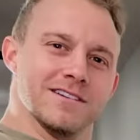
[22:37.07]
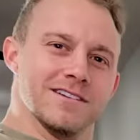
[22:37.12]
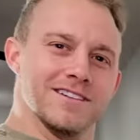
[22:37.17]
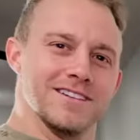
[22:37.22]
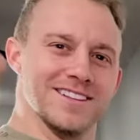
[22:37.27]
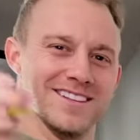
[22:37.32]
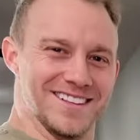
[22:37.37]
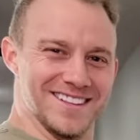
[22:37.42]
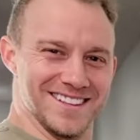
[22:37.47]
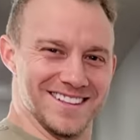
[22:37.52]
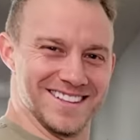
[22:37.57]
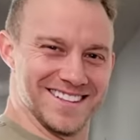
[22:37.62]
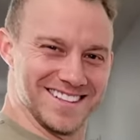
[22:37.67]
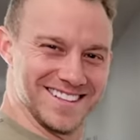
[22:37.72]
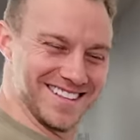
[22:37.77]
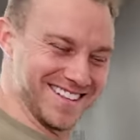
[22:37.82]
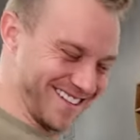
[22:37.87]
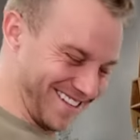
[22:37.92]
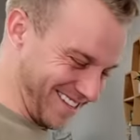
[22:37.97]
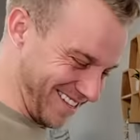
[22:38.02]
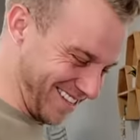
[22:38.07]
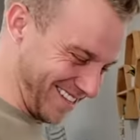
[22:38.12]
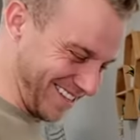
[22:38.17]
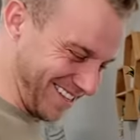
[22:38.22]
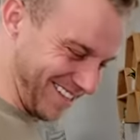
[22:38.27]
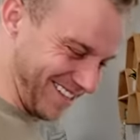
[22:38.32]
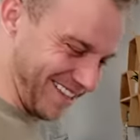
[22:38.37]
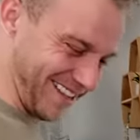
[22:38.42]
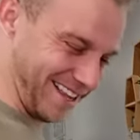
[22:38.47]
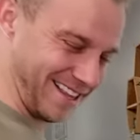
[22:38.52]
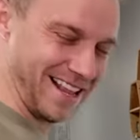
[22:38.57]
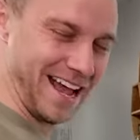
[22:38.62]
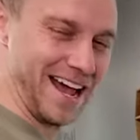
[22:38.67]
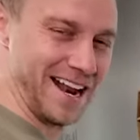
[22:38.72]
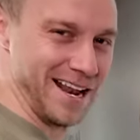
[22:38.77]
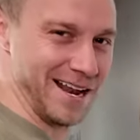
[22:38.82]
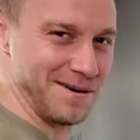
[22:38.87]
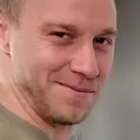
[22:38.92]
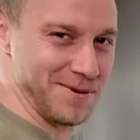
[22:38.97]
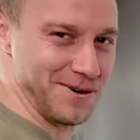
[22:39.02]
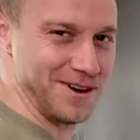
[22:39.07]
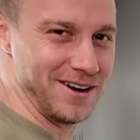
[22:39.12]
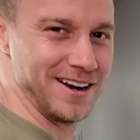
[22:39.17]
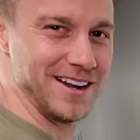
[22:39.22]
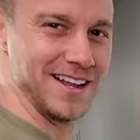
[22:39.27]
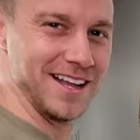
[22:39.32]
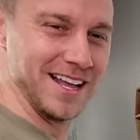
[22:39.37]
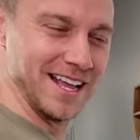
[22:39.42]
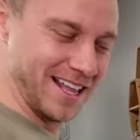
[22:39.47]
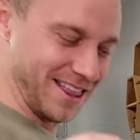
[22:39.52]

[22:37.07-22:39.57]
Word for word: Emerald? No, Emerald.